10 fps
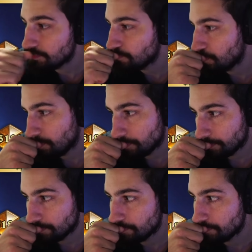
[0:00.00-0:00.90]

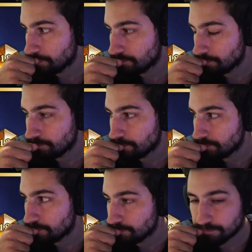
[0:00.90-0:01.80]

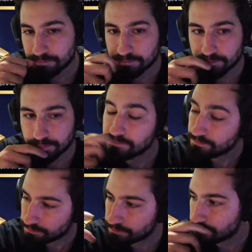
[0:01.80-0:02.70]

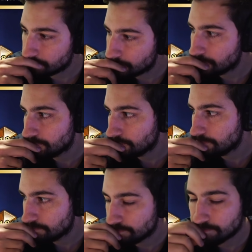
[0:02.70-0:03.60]

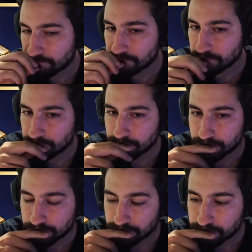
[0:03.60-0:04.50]

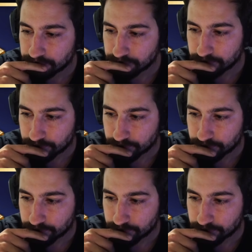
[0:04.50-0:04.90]
(no one is talking)